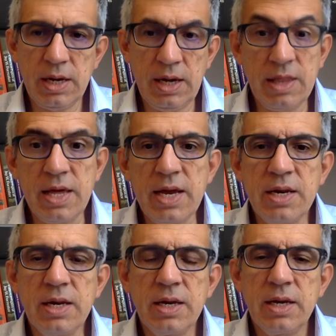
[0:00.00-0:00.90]
And
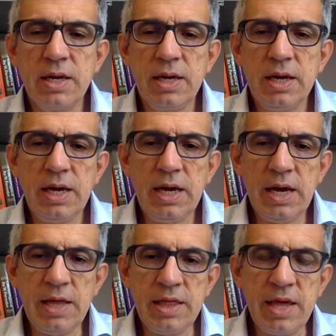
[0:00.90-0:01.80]

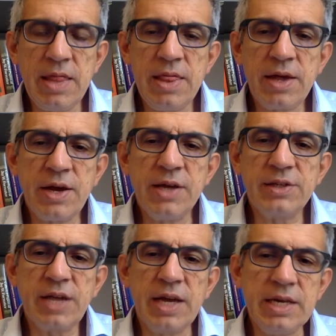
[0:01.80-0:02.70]
then there
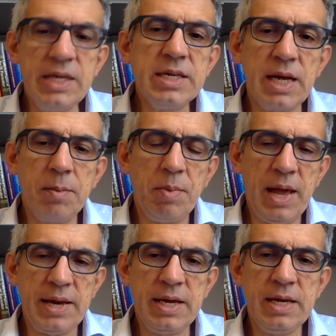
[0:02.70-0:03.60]
is a detailed
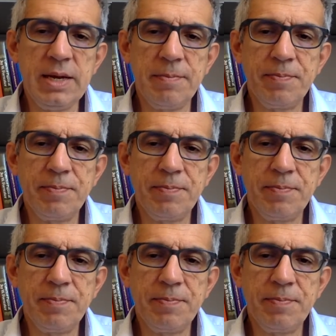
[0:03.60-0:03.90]
planning